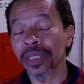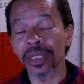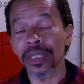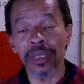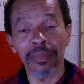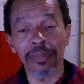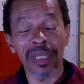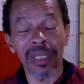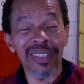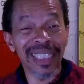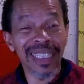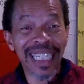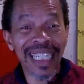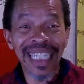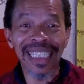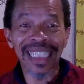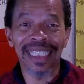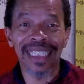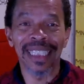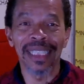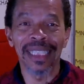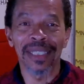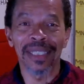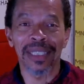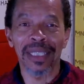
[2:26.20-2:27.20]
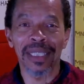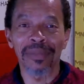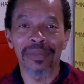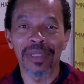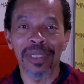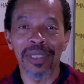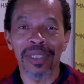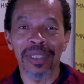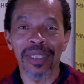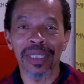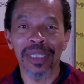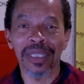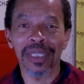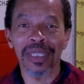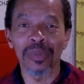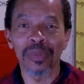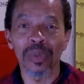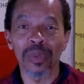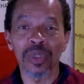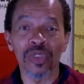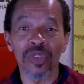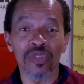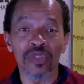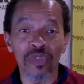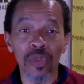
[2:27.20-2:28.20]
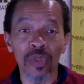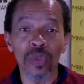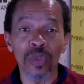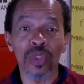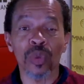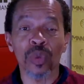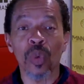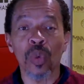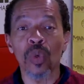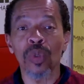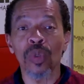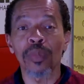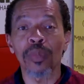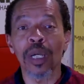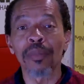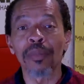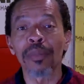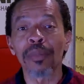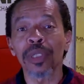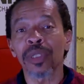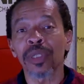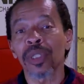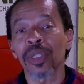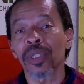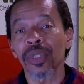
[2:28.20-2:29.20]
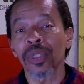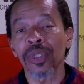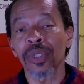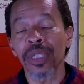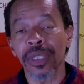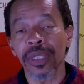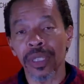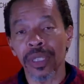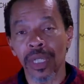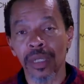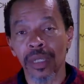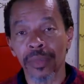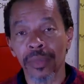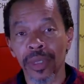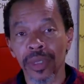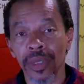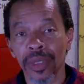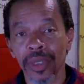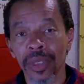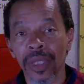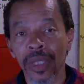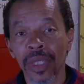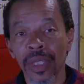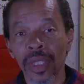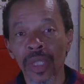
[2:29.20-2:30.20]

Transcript: about 1876 and was the first quoted by Mr. Terry Thomas,